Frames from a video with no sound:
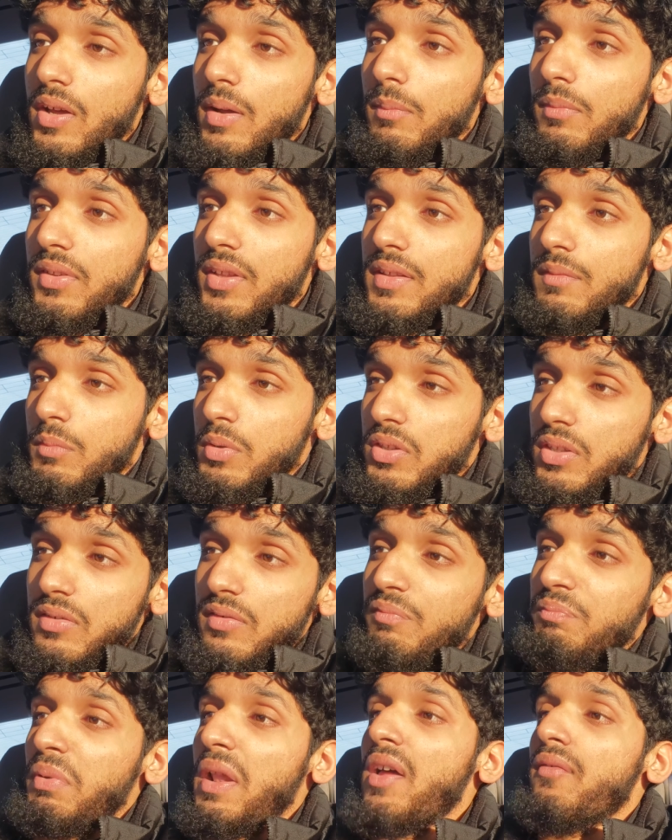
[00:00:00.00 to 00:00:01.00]
I'm saying with this
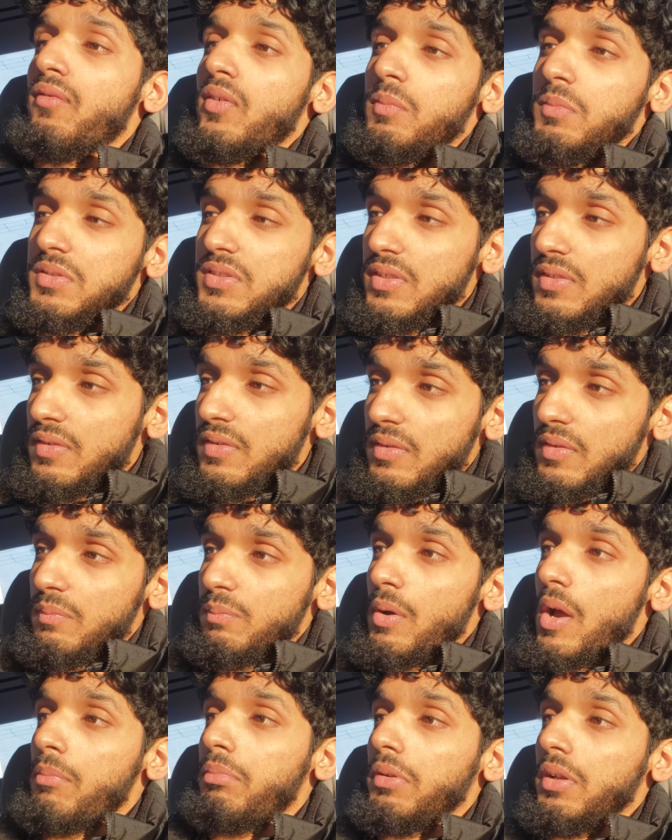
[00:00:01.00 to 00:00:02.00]
platform, with this
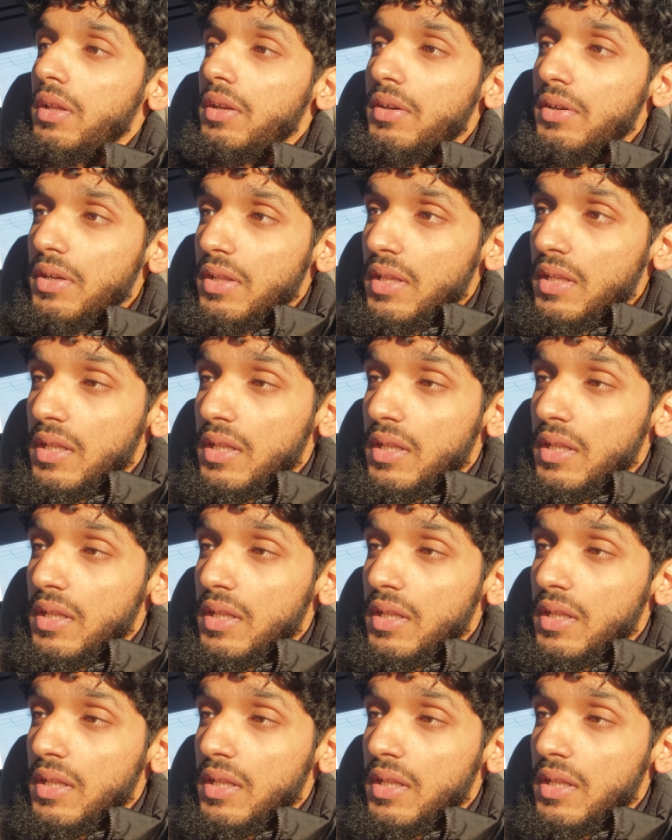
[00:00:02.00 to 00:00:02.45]
popularity,